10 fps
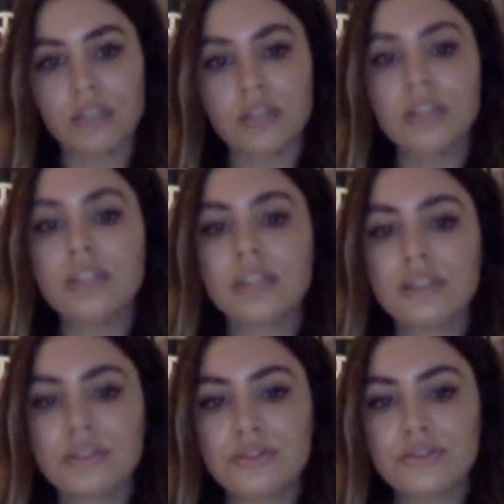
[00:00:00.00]
Tasting
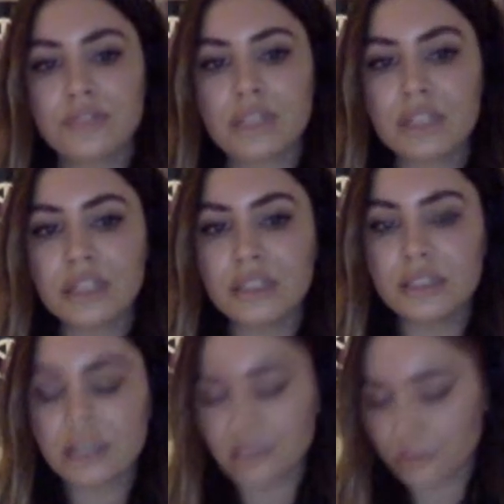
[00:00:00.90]
the fish
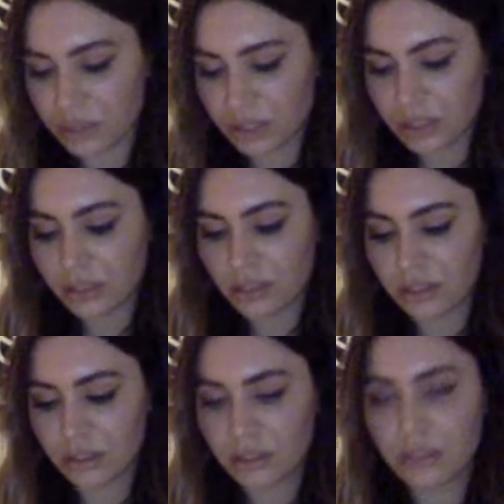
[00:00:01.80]
and
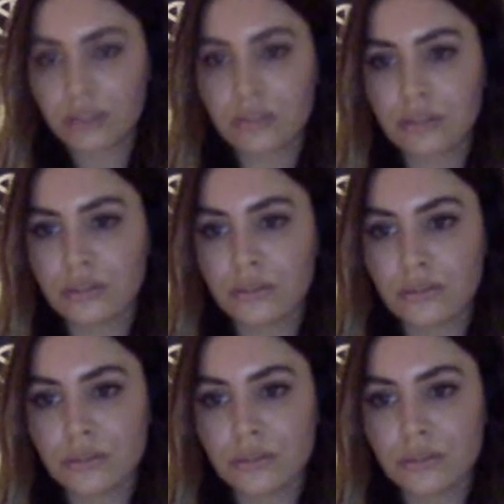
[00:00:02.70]
pretending to.